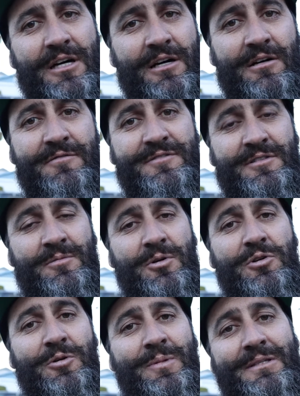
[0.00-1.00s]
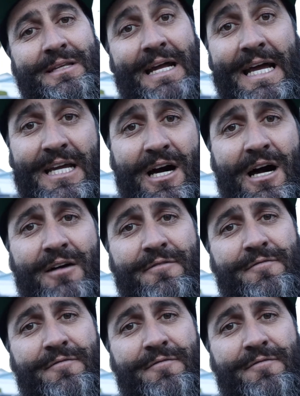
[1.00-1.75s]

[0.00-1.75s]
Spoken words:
of some equipment that I got